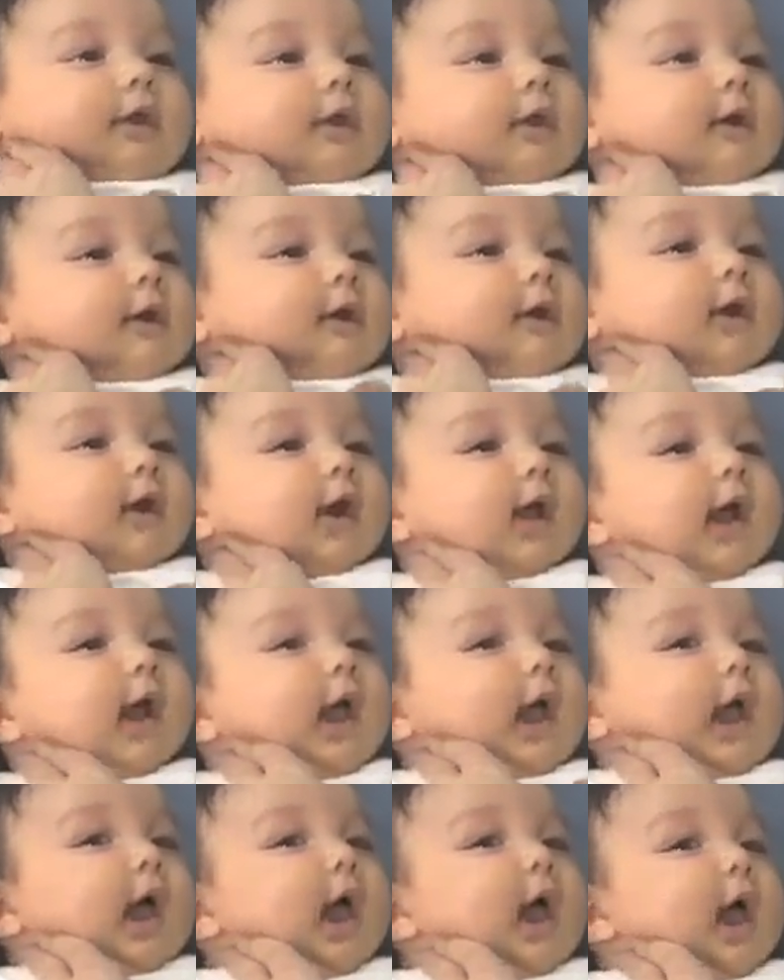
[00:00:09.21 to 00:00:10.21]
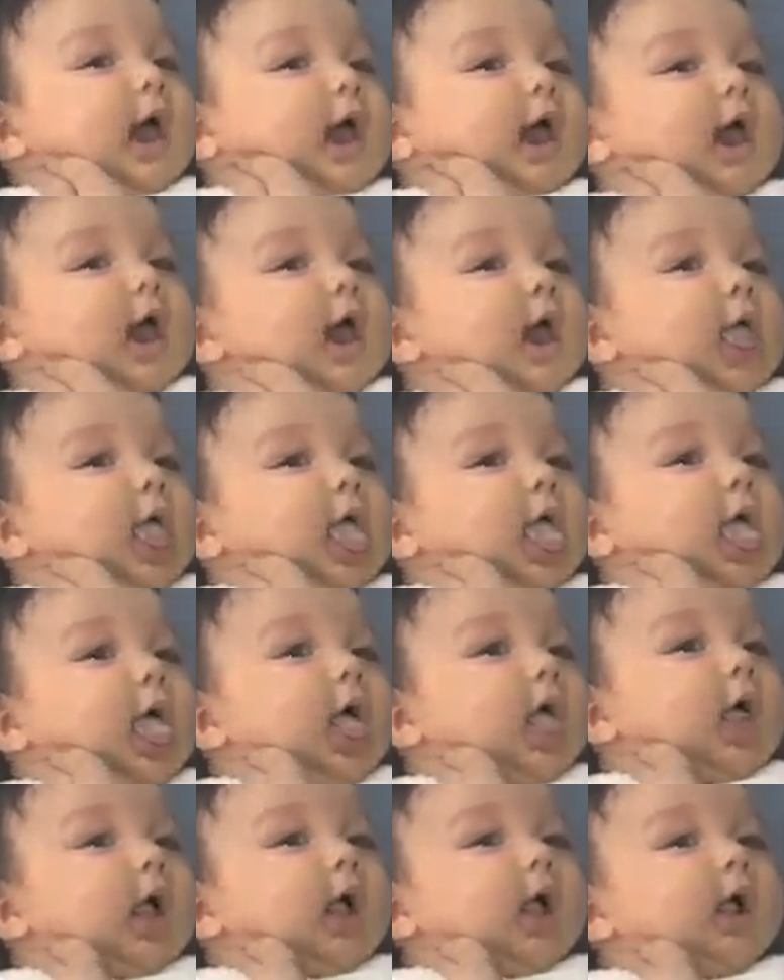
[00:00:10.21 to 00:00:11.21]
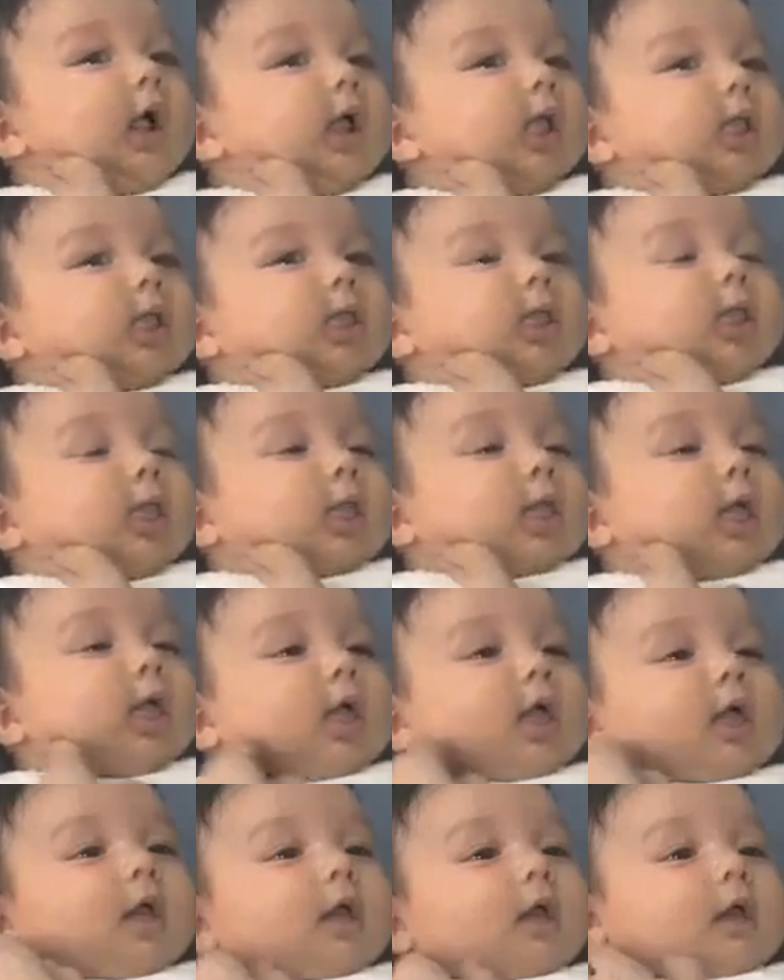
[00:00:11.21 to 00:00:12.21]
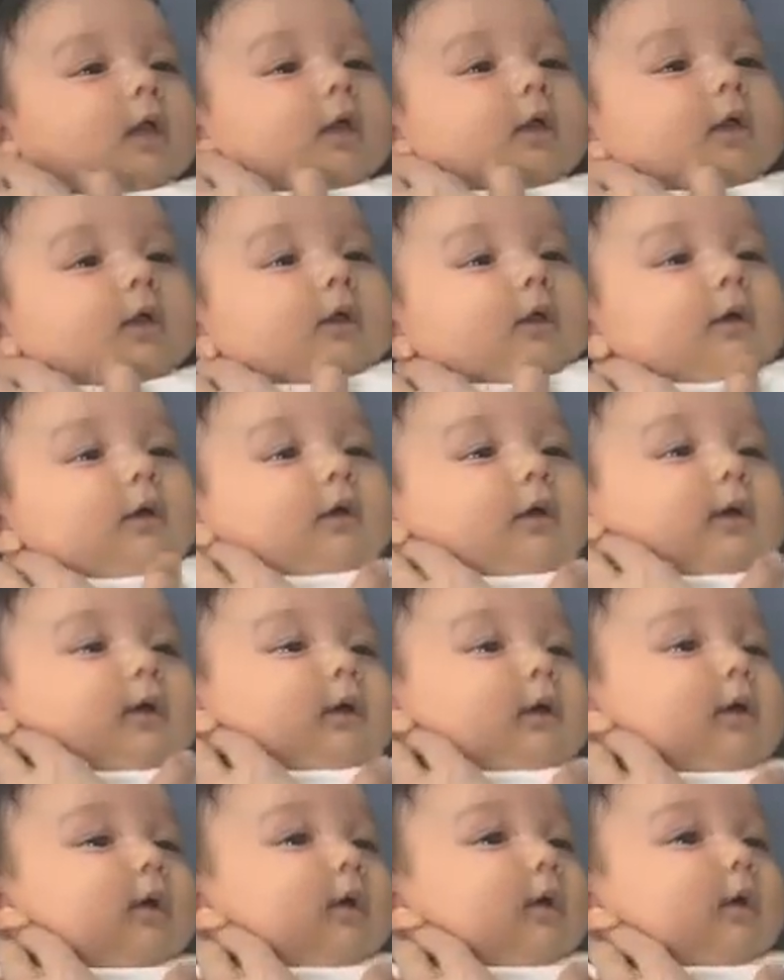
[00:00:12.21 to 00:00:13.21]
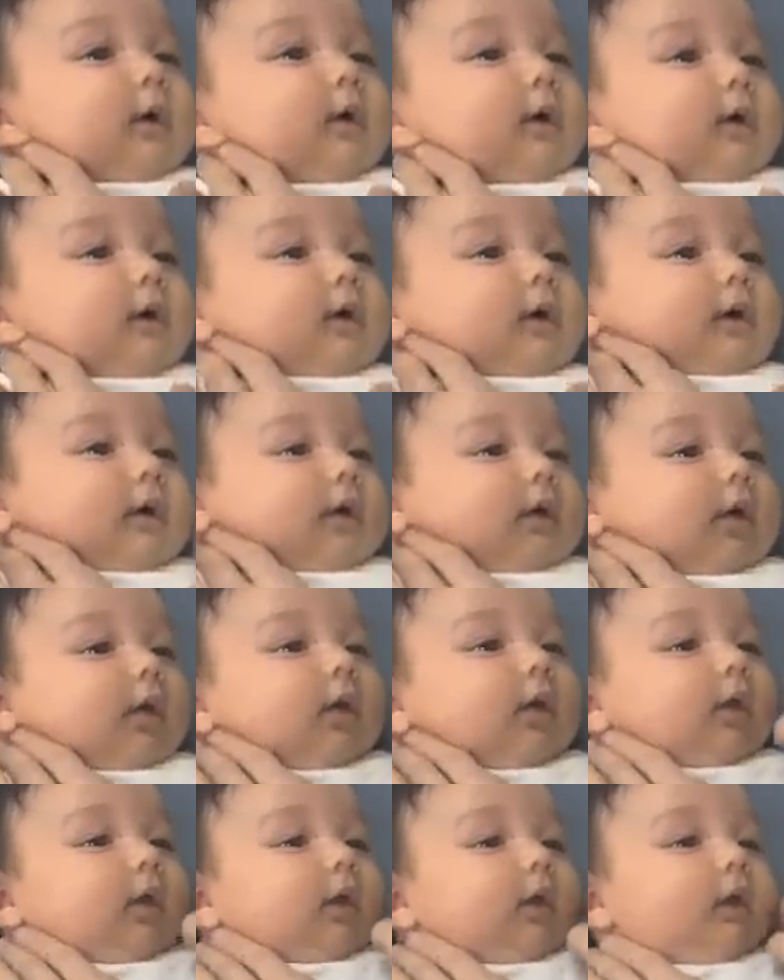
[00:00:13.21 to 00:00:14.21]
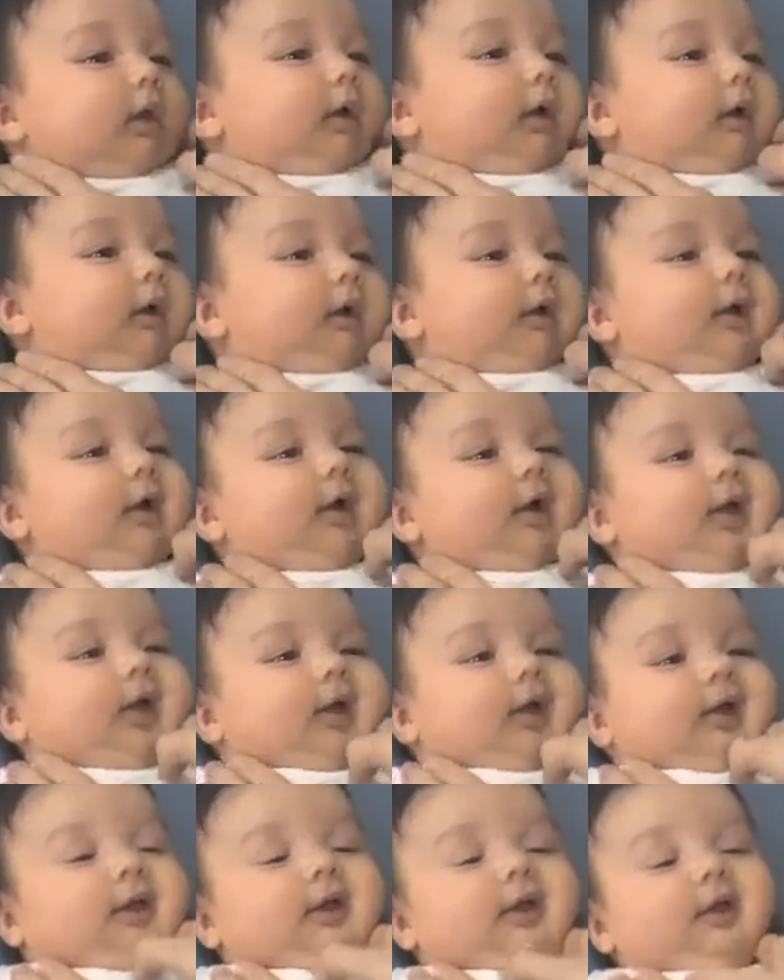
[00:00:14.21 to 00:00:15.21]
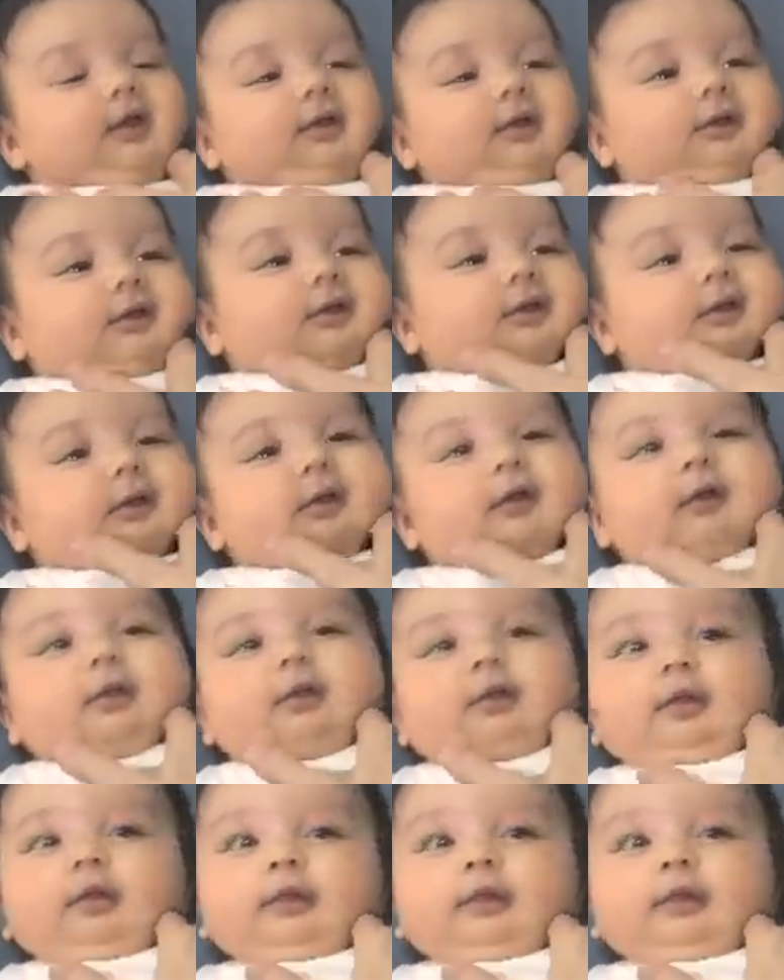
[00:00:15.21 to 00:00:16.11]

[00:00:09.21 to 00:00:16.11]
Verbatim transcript: Going to feel along the edge of the muscle, feeling for any lumps or an extra thickness in the muscle compared to the other side.